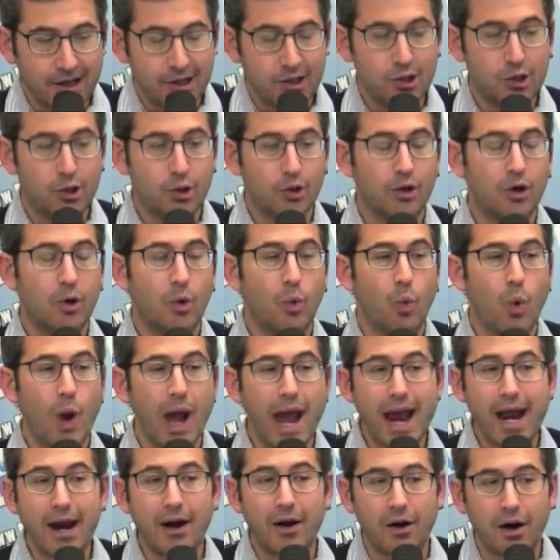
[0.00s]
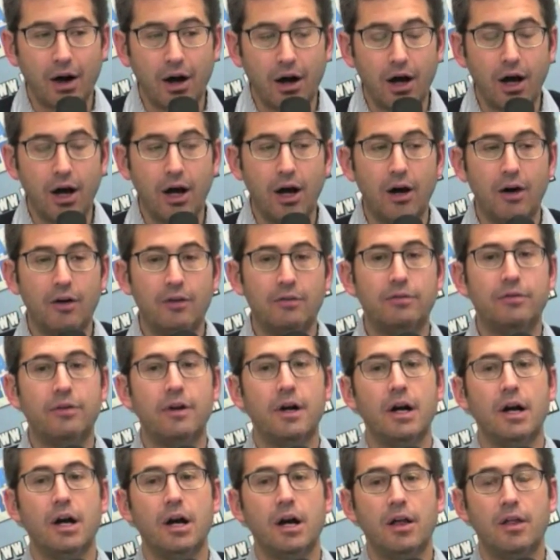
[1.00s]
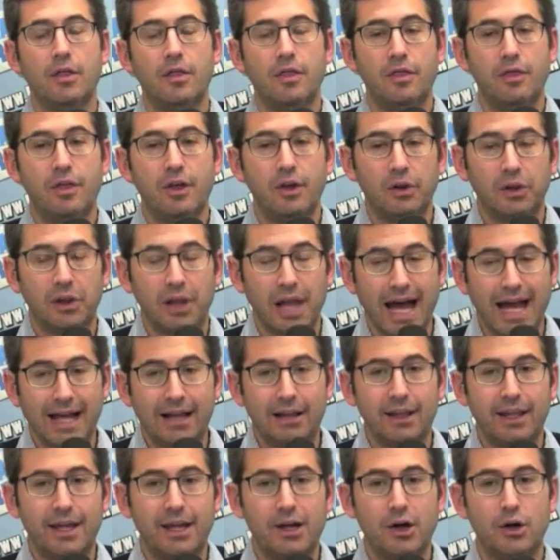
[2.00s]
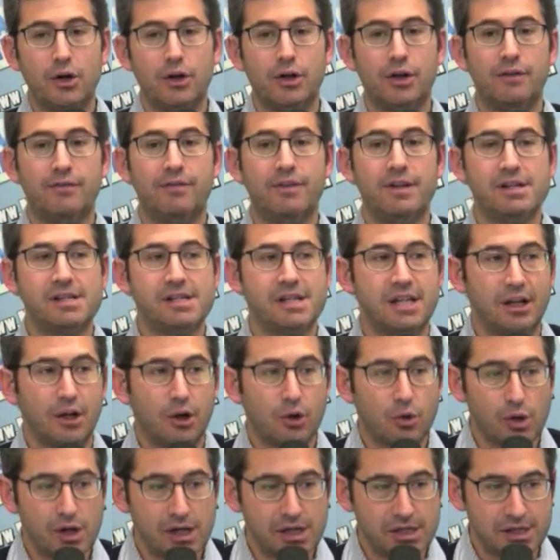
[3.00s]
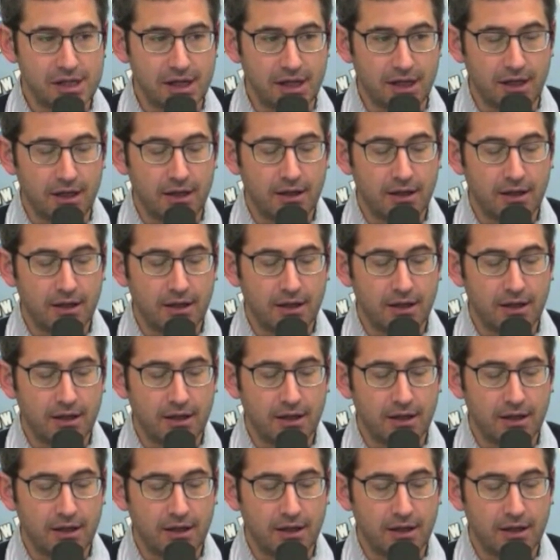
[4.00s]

You're aware of the likelihood of this increasing